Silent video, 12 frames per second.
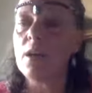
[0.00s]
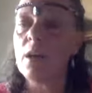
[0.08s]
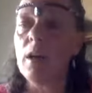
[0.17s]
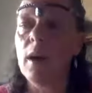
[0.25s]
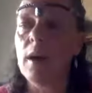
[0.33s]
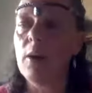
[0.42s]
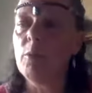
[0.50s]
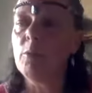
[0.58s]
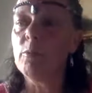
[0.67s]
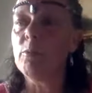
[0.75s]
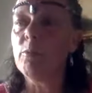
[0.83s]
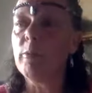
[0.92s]
uh,
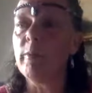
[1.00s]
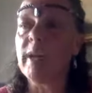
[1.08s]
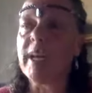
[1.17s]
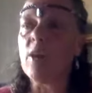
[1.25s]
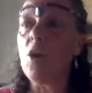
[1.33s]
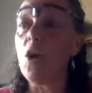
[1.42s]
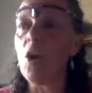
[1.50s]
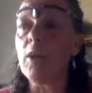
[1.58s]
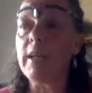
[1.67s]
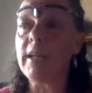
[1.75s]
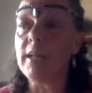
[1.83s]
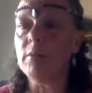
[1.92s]

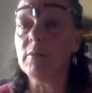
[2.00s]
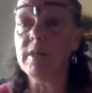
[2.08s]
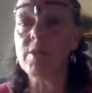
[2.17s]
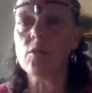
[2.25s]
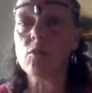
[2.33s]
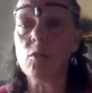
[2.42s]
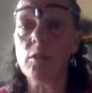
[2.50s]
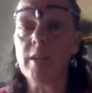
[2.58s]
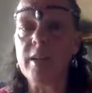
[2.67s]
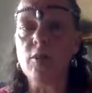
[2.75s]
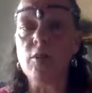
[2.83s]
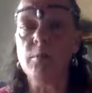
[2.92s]
recalling,
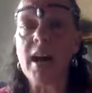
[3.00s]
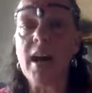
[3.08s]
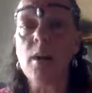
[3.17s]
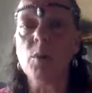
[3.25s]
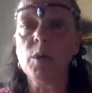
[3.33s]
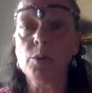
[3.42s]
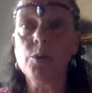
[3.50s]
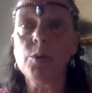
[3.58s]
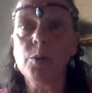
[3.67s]
restoring your power to